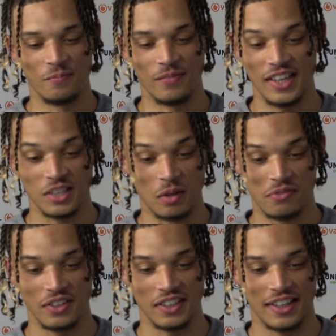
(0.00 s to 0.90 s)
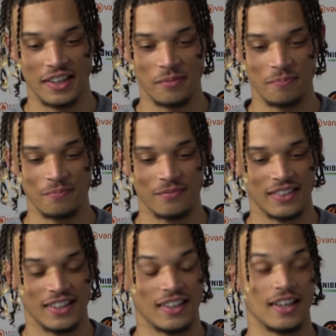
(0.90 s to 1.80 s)
It's my third game.
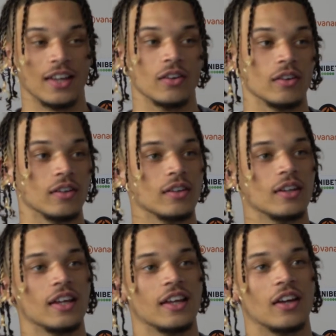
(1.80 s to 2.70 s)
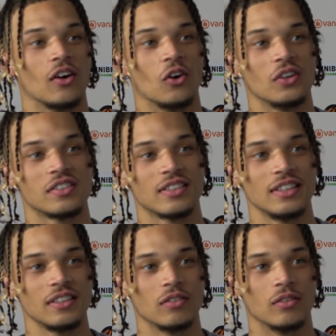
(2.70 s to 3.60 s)
And
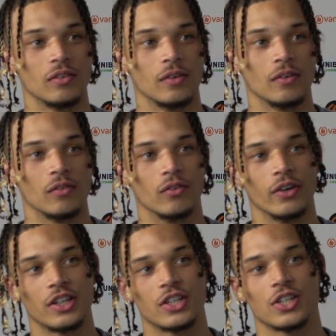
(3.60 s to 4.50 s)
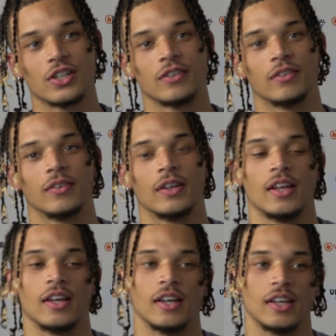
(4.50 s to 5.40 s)
honestly, Rich,
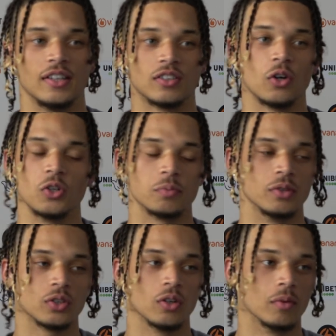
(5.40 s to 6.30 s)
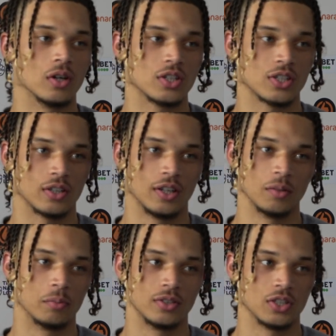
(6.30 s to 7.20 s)
he's coached me so much in
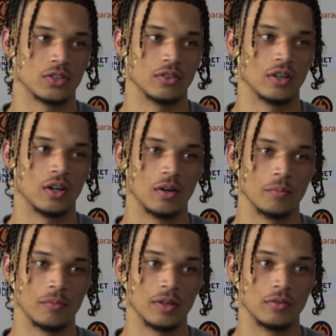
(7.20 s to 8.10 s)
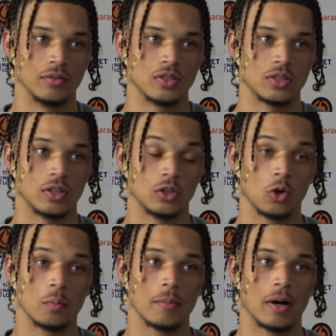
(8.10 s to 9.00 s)
the position. He
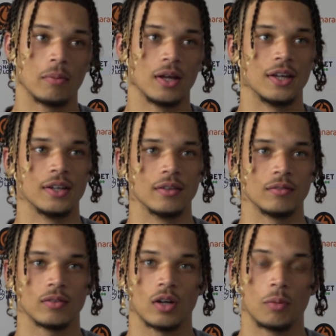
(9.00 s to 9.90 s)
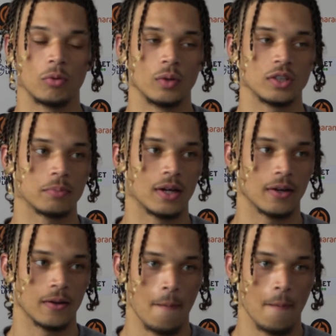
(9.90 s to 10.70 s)
told me about playing it a couple of weeks back.